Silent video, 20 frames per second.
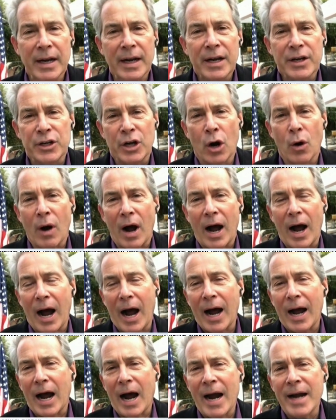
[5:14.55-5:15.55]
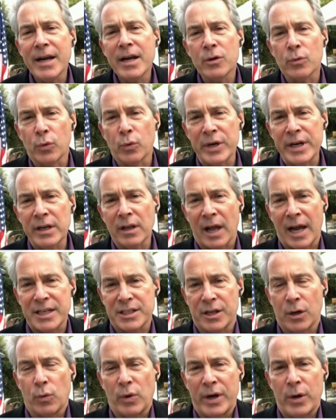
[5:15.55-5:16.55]
You know, I didn't realize
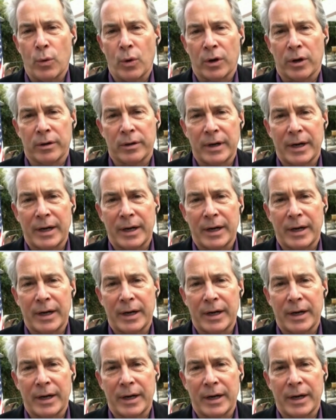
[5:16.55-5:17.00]
that we were